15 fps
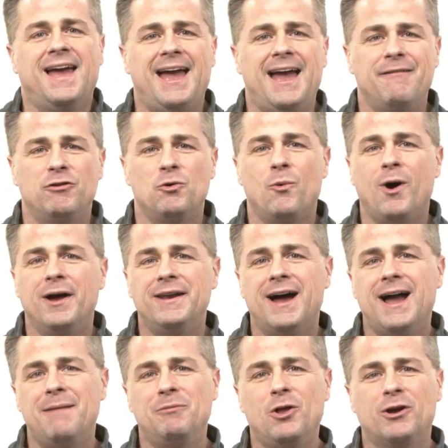Hey everyone,
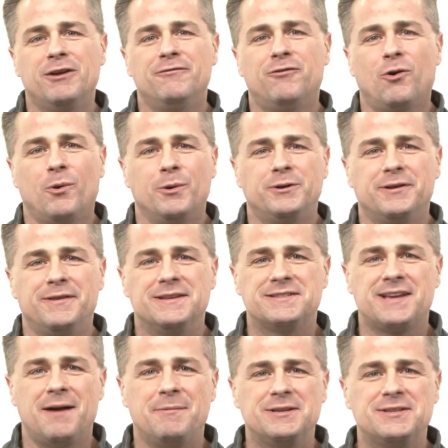I'm looking forward to this
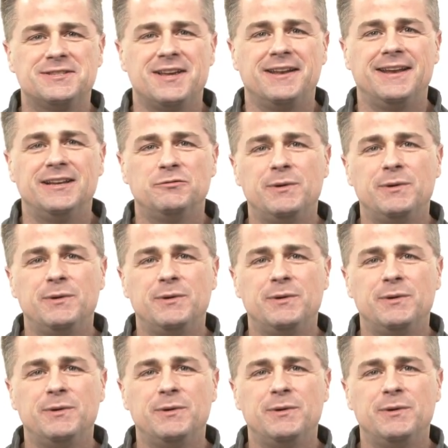coming Sunday